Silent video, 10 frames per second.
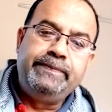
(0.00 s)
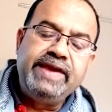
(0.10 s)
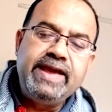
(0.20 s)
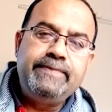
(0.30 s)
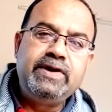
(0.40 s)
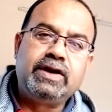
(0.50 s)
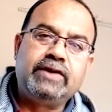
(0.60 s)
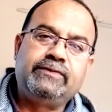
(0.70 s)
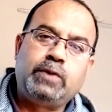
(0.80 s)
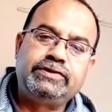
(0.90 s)
behavioral
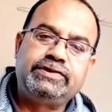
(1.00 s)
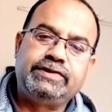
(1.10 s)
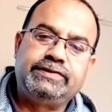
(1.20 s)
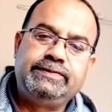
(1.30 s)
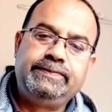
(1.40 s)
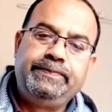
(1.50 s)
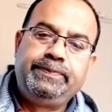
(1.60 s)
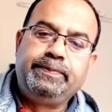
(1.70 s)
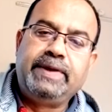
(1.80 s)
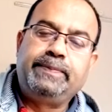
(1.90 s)
responses
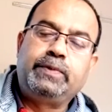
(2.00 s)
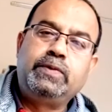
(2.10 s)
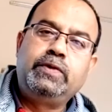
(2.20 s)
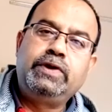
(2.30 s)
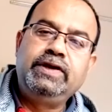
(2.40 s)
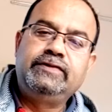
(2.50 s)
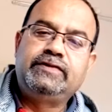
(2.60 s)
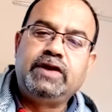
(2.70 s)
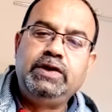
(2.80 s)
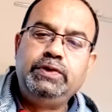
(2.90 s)
by promoting
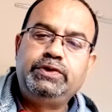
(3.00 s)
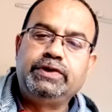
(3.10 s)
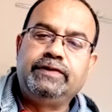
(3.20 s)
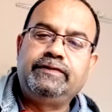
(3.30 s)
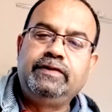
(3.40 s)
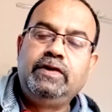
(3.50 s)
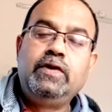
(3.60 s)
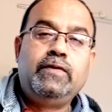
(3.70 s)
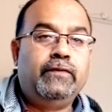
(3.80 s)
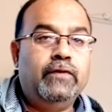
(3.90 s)
solutions
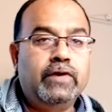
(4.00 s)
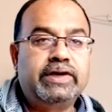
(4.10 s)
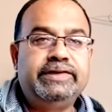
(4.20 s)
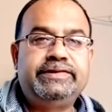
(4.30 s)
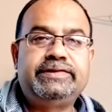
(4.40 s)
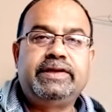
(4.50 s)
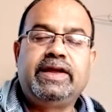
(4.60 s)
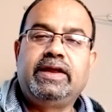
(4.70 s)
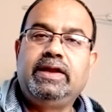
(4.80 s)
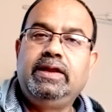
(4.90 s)
focused
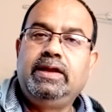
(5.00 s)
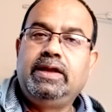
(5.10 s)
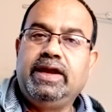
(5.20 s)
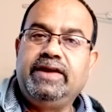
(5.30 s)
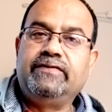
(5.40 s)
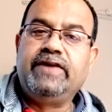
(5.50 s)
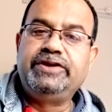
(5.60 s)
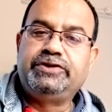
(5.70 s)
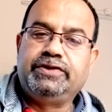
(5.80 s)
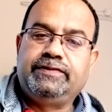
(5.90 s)

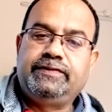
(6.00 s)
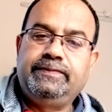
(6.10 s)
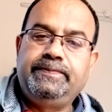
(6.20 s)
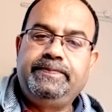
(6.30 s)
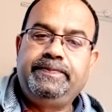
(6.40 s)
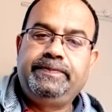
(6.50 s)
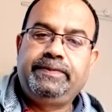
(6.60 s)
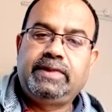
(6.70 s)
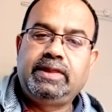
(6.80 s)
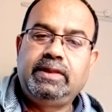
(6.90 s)
interventions.
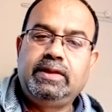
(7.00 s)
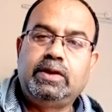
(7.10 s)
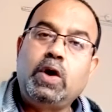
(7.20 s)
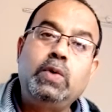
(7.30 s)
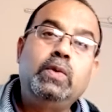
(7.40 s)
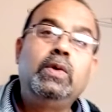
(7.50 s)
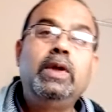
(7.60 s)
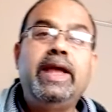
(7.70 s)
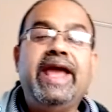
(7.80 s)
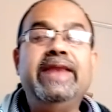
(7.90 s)
Now,
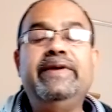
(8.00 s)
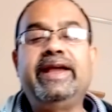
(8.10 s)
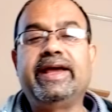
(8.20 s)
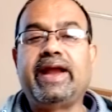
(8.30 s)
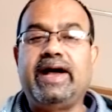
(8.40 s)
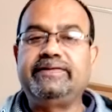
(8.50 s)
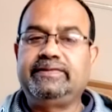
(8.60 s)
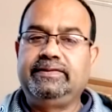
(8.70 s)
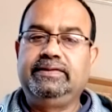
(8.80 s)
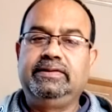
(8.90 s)
anybody can
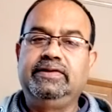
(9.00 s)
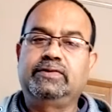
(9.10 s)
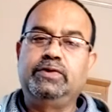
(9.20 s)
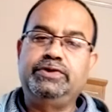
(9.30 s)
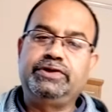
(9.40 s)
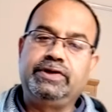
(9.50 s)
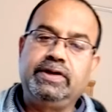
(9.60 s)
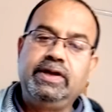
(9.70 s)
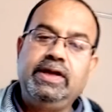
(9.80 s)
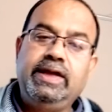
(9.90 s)
ask this question:
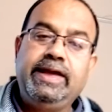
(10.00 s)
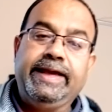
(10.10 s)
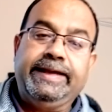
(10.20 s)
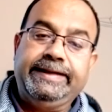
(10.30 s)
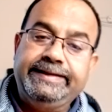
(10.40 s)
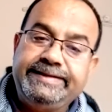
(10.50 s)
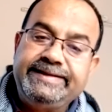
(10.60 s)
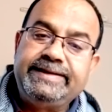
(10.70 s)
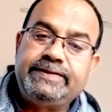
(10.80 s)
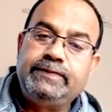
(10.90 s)
is
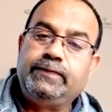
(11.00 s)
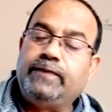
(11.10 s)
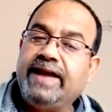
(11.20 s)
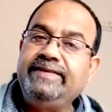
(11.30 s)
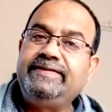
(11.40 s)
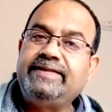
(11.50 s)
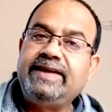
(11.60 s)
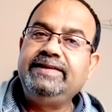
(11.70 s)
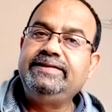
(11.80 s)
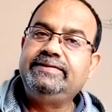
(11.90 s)
it one
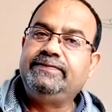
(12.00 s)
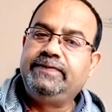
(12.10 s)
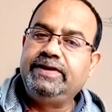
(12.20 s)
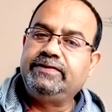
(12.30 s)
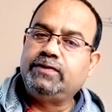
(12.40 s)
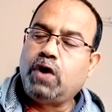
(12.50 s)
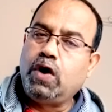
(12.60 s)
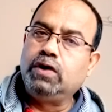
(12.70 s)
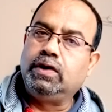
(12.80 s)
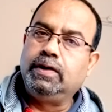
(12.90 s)
size fits
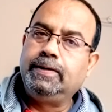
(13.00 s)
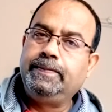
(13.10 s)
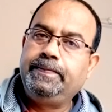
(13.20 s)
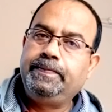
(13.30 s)
all?